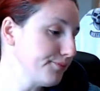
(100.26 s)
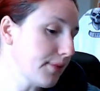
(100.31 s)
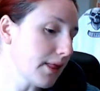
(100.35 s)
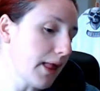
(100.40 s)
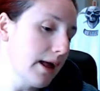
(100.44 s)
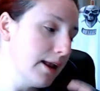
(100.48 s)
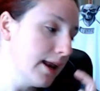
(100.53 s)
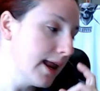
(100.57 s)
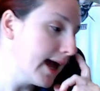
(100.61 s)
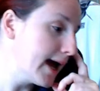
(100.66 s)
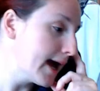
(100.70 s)

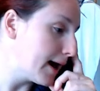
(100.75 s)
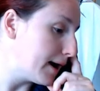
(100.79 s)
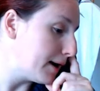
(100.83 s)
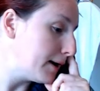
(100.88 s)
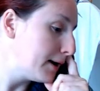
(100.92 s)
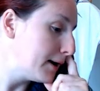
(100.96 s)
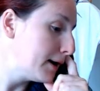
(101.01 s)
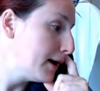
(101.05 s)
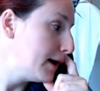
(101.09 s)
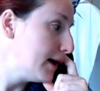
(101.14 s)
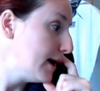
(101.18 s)
Now
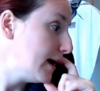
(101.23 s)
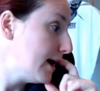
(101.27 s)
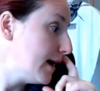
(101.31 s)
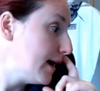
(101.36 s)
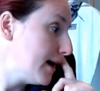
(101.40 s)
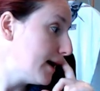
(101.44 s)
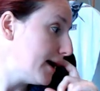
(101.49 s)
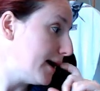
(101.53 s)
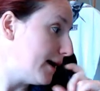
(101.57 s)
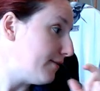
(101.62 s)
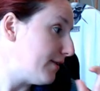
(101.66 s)

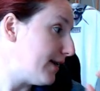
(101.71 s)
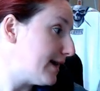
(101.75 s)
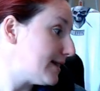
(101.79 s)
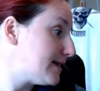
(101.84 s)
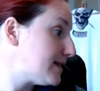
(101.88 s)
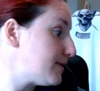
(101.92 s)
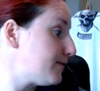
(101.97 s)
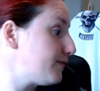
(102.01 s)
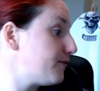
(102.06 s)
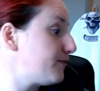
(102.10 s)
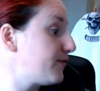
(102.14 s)
I've had
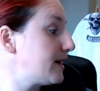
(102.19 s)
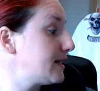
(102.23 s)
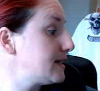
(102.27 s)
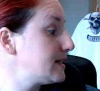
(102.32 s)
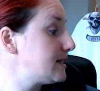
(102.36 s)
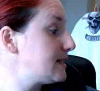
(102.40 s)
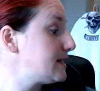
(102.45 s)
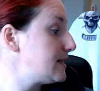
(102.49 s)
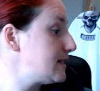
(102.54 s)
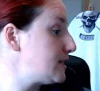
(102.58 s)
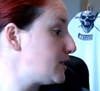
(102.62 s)
some fun
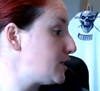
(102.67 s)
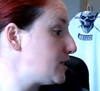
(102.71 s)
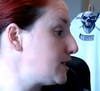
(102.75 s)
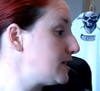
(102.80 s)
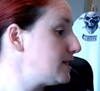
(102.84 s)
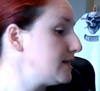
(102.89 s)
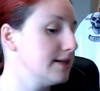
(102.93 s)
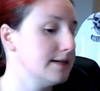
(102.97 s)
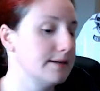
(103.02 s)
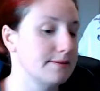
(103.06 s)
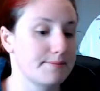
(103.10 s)
Stitchy